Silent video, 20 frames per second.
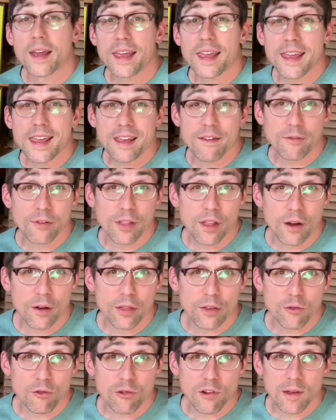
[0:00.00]
even though
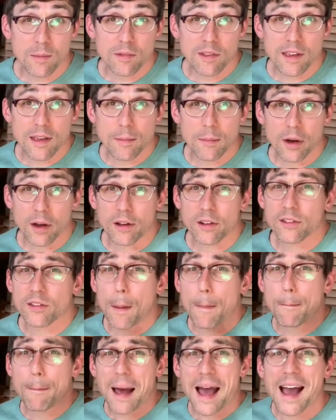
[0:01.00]
the Dream Team books
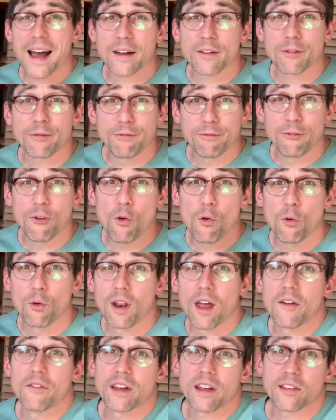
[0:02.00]
are packed full
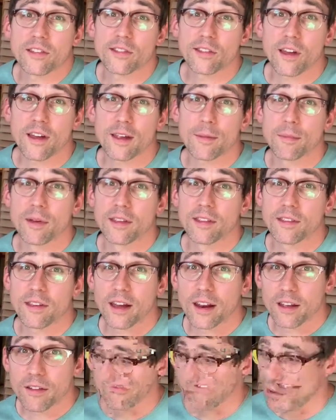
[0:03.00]
of excitement
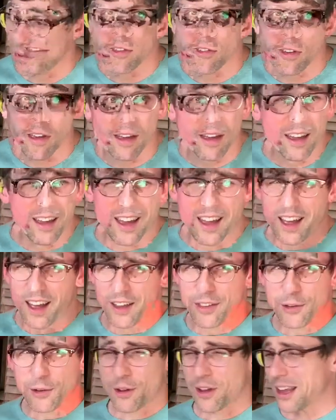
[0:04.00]
and adventure,
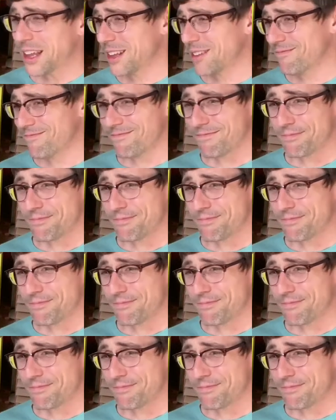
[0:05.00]
and you can